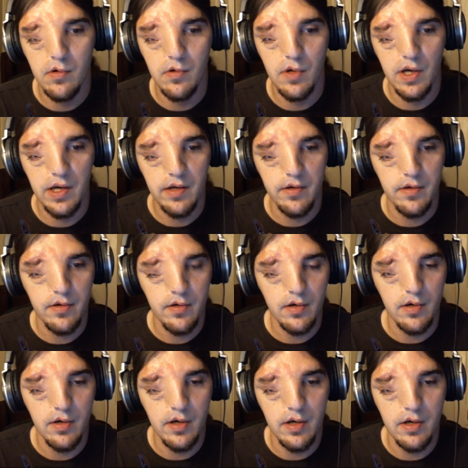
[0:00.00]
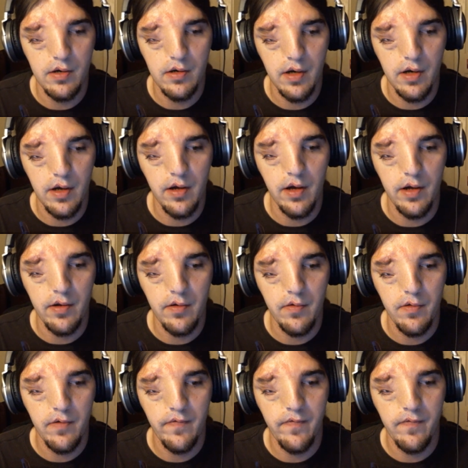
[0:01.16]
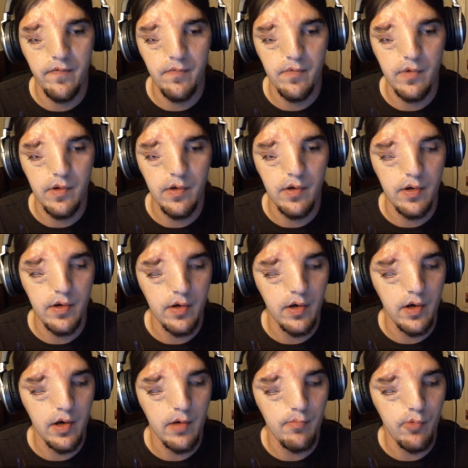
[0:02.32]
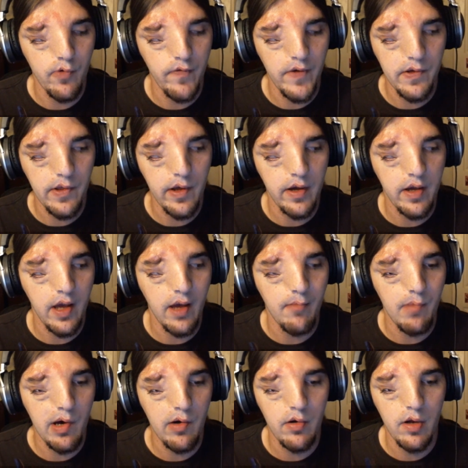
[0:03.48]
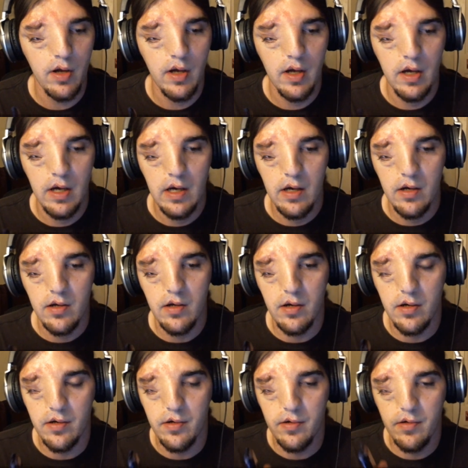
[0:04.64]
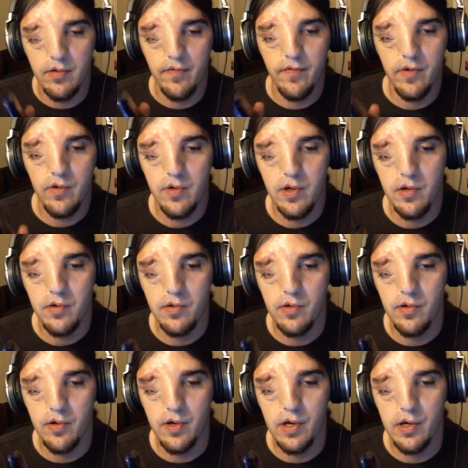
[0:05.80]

Well, I uh, I know the the uh, movies that came out uh, a few years